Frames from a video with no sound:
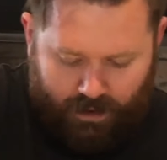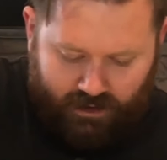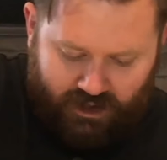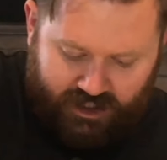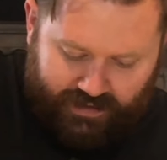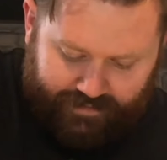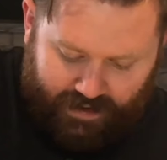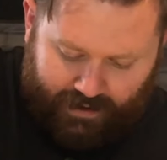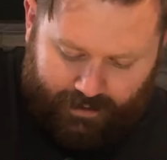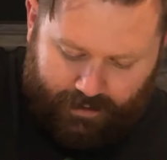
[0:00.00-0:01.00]
Just give
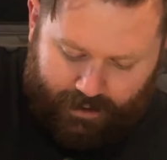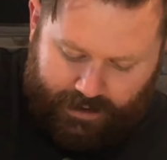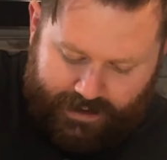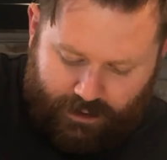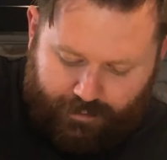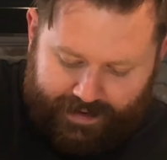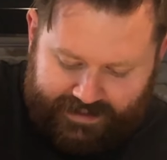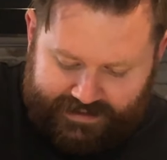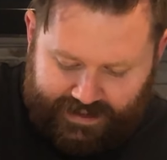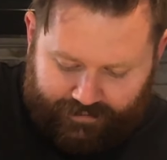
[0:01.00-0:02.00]
that a little mix
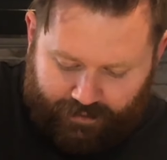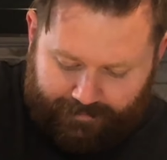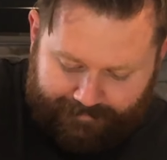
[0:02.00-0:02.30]
together.